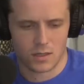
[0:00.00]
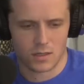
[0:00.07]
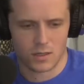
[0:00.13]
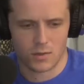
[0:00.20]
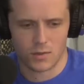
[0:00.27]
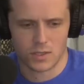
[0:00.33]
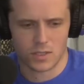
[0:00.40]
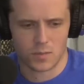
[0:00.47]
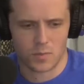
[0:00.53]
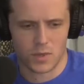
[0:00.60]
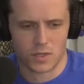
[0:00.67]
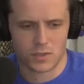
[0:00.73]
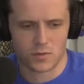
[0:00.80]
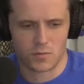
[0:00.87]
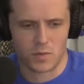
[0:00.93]
it was a
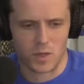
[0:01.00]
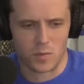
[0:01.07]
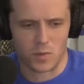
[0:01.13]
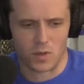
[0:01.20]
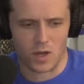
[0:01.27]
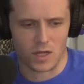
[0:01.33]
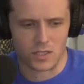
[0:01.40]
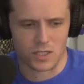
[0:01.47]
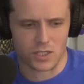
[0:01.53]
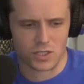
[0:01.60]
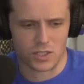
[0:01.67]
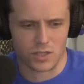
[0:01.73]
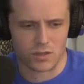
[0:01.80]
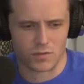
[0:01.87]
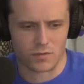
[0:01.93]
bunch of people
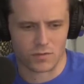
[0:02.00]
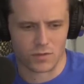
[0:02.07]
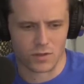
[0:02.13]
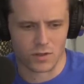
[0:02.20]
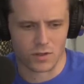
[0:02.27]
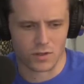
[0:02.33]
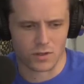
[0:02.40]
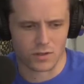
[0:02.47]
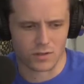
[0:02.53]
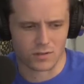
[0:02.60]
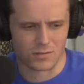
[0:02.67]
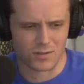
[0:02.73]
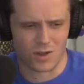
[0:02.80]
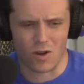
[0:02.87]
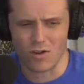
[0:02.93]
auditioning
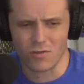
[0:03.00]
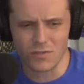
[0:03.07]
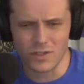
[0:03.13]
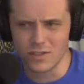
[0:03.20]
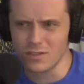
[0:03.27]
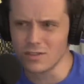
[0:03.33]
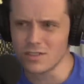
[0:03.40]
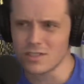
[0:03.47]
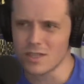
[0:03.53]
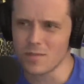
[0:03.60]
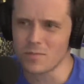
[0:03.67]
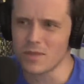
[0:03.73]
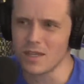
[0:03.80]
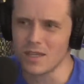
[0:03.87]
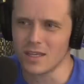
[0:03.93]
for Garfield or
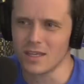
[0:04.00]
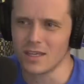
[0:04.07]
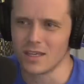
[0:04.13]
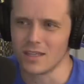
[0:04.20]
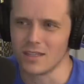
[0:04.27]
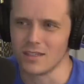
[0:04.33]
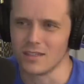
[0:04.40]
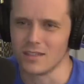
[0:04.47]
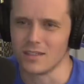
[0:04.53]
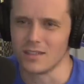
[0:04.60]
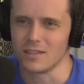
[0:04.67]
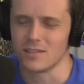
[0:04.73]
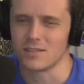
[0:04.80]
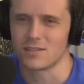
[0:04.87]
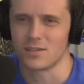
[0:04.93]
something,
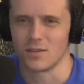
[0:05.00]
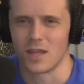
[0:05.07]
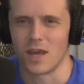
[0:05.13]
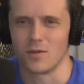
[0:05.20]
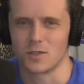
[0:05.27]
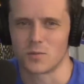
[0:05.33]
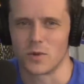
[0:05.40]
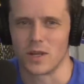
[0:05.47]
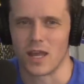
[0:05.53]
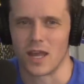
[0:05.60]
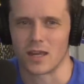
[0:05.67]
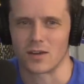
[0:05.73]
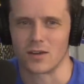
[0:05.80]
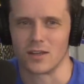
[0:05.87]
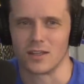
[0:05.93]
and so that was pretty
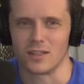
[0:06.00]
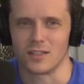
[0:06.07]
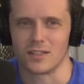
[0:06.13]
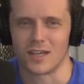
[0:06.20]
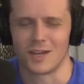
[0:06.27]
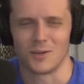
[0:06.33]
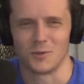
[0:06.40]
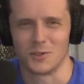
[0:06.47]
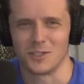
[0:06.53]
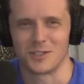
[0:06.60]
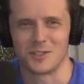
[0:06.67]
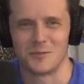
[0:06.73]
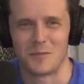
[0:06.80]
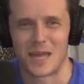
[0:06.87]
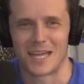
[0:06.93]
accurate. I had a really
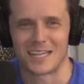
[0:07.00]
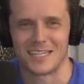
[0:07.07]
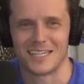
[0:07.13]
good Maggie.